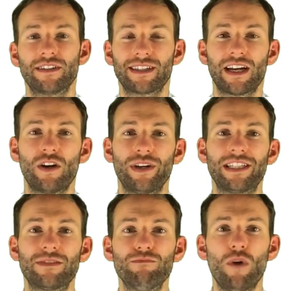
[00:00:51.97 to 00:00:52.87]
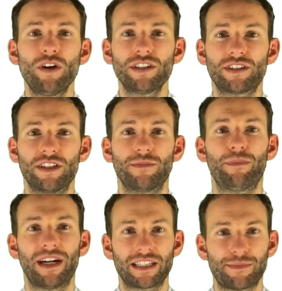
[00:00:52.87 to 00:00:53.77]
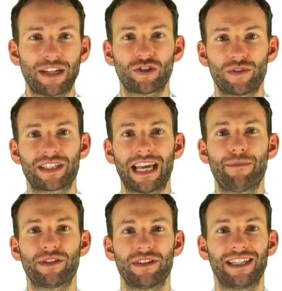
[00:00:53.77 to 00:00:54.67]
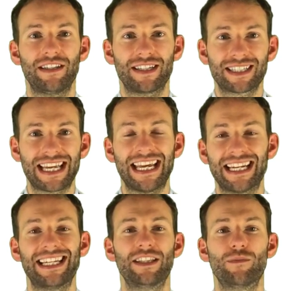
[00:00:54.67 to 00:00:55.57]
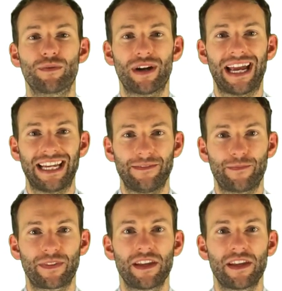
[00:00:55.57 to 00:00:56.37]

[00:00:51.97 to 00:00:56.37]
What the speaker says: Now, it is monitored by special receptors in the skin and in the brain.